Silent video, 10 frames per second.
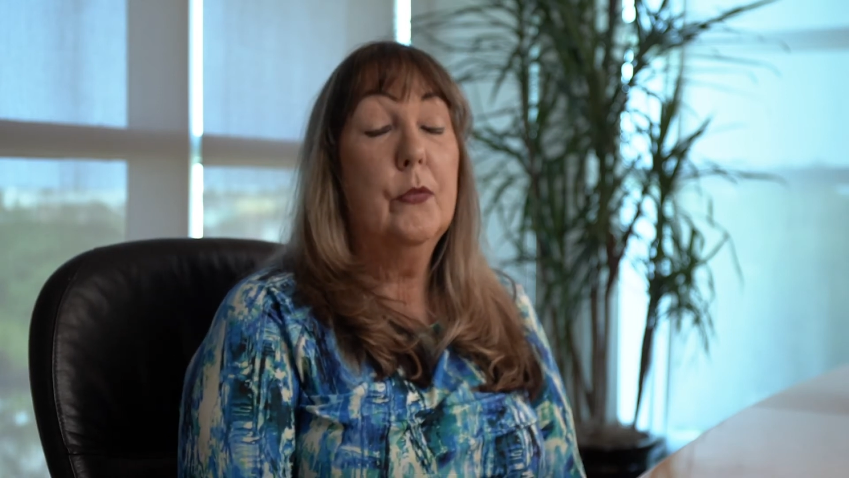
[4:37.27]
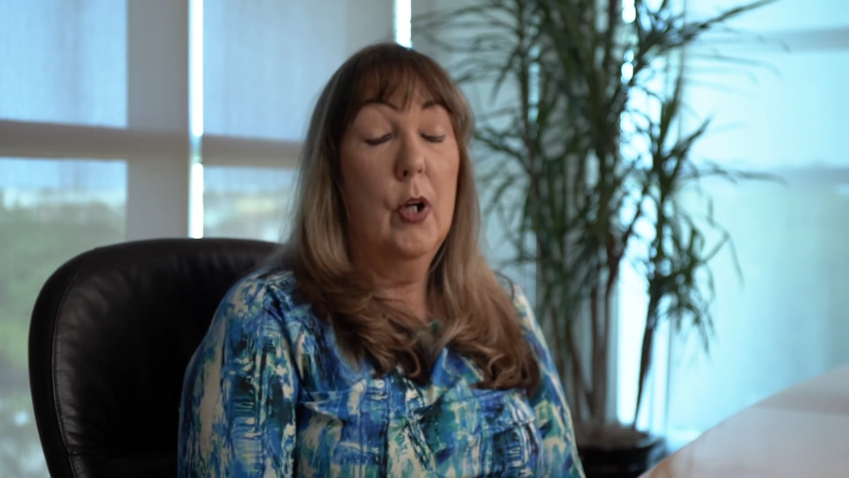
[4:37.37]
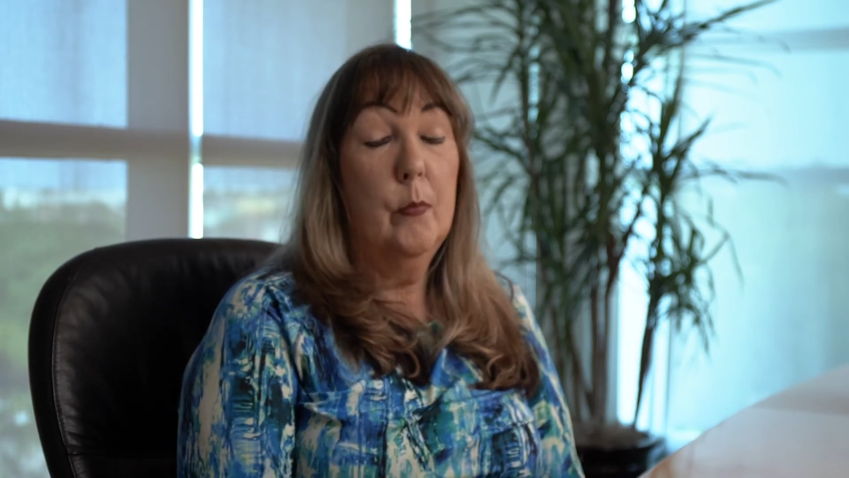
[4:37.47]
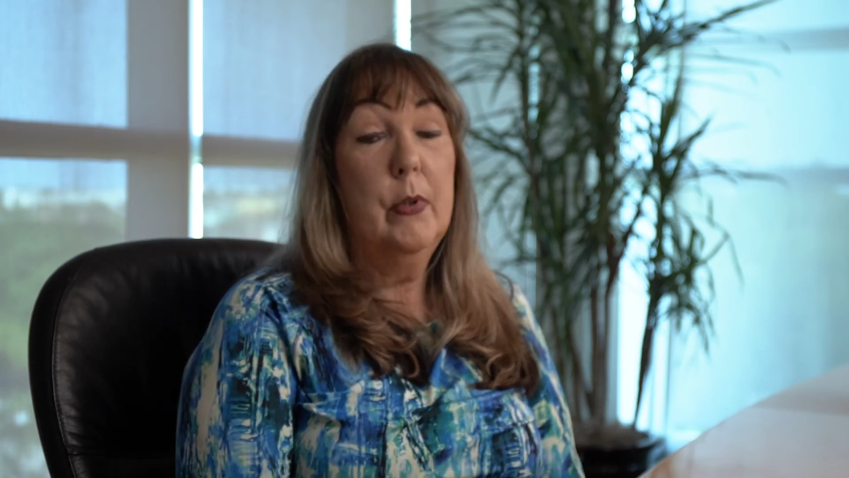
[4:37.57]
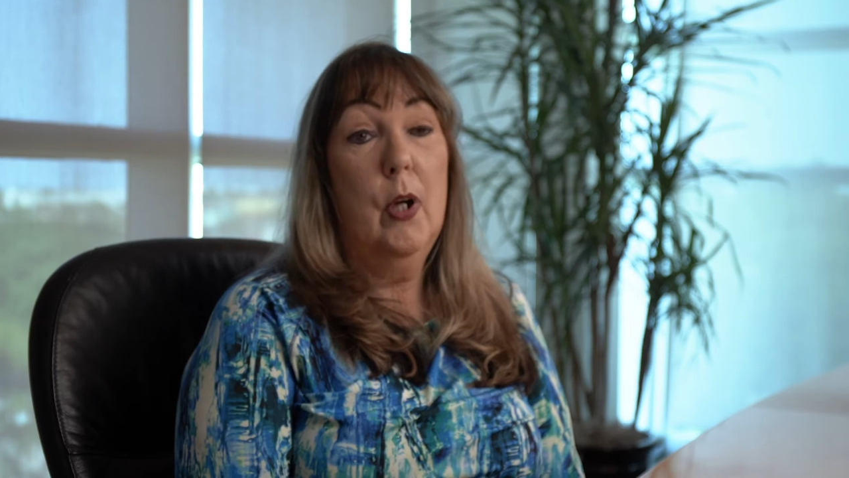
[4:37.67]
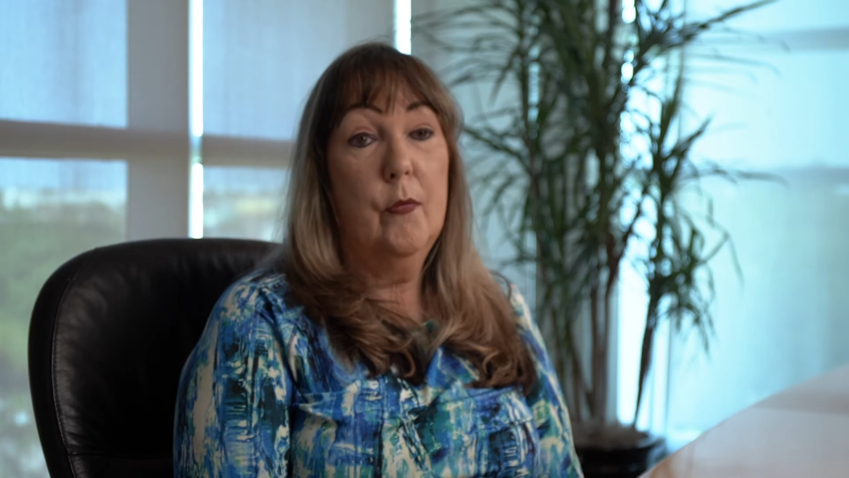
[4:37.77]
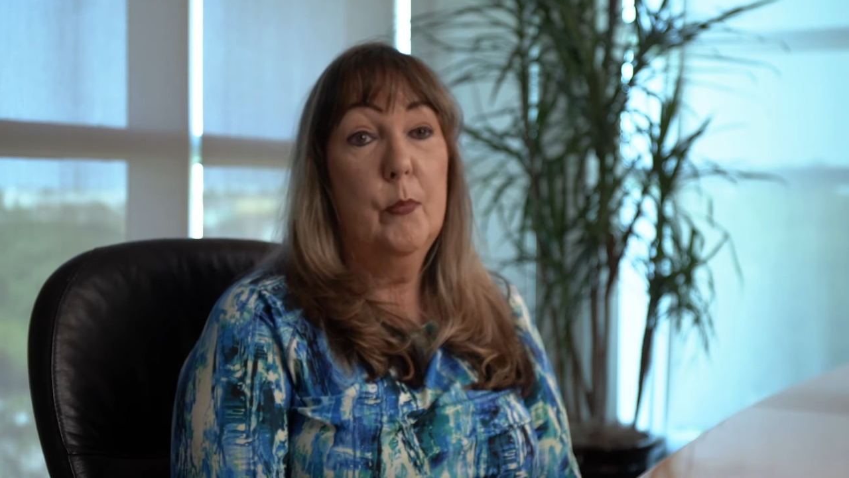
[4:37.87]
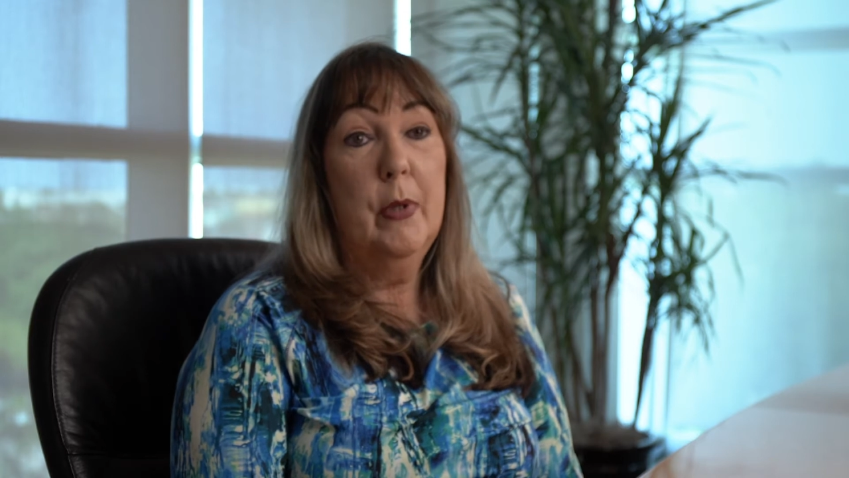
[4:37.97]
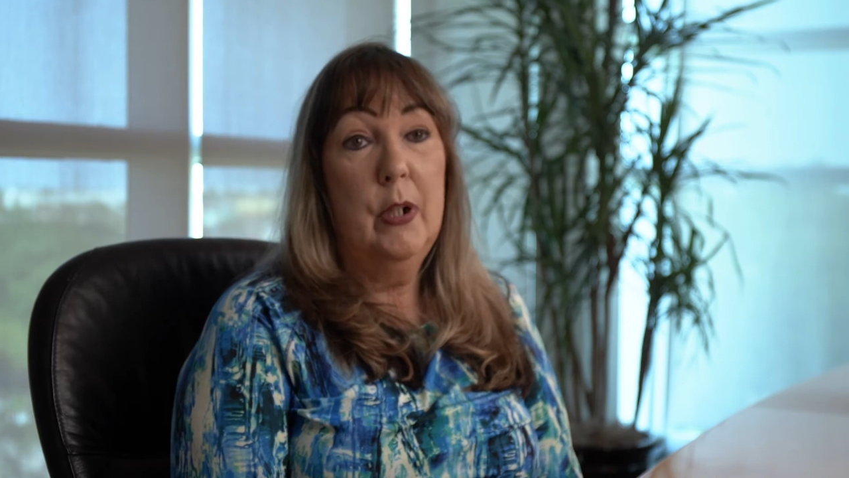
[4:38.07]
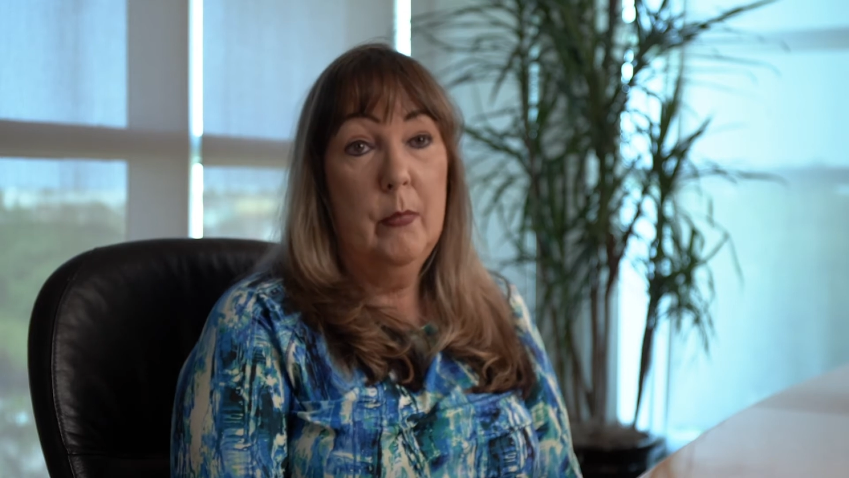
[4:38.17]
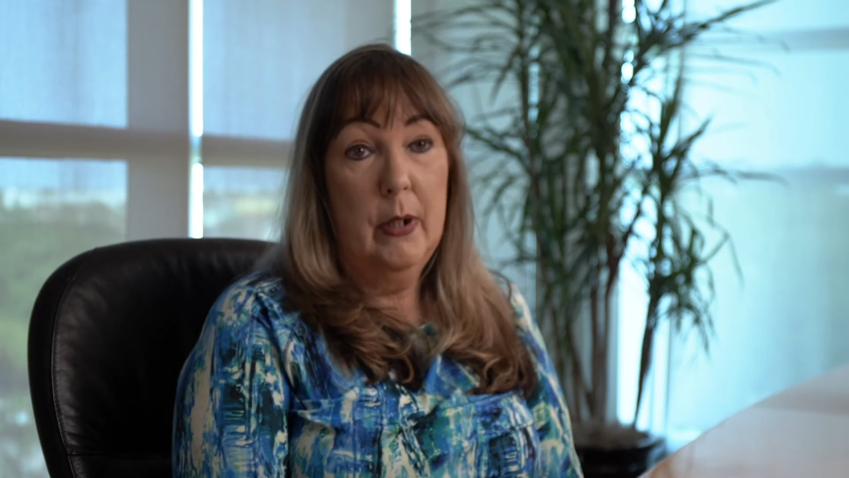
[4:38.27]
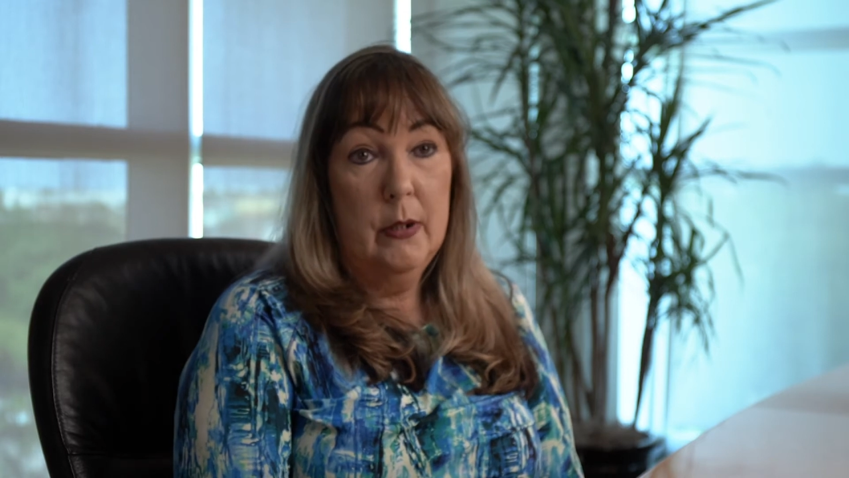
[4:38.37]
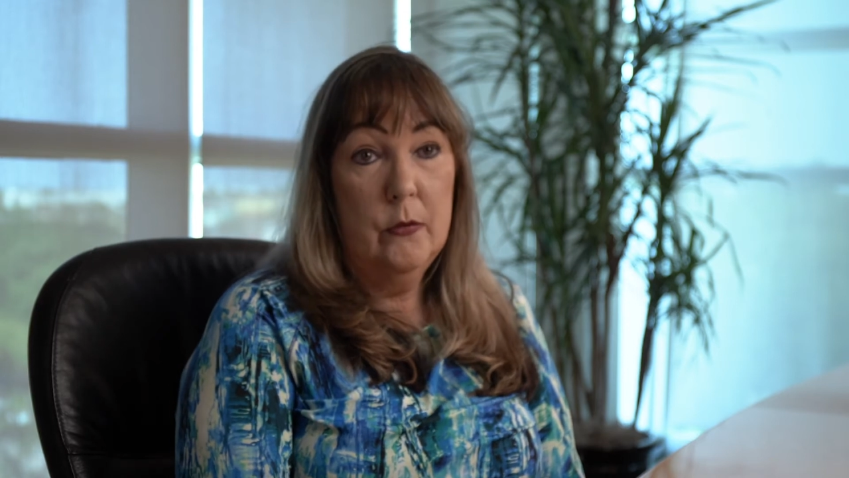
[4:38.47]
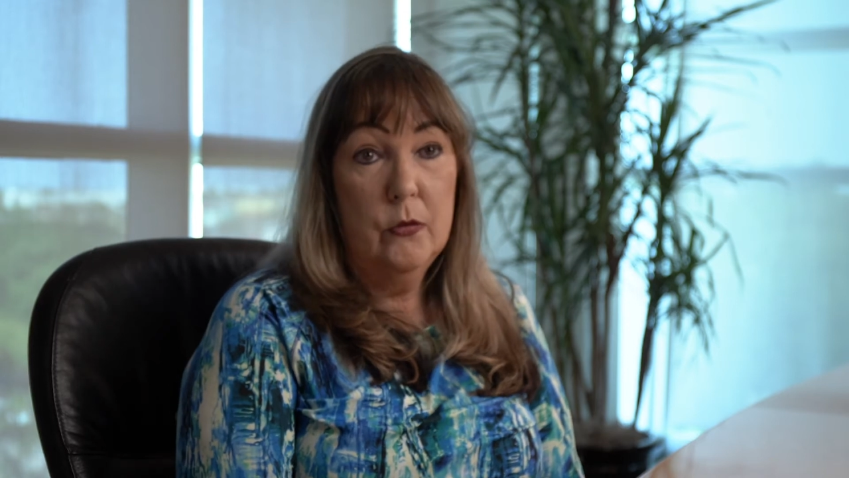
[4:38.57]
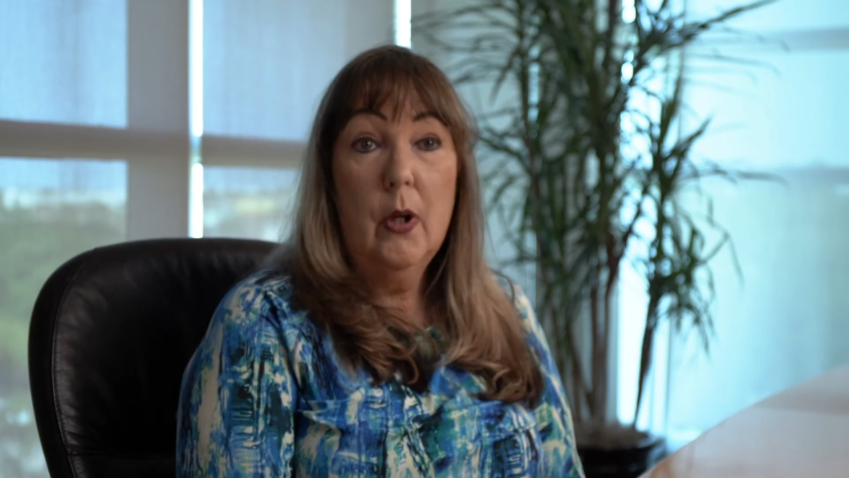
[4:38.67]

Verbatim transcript: coming off of pain meds,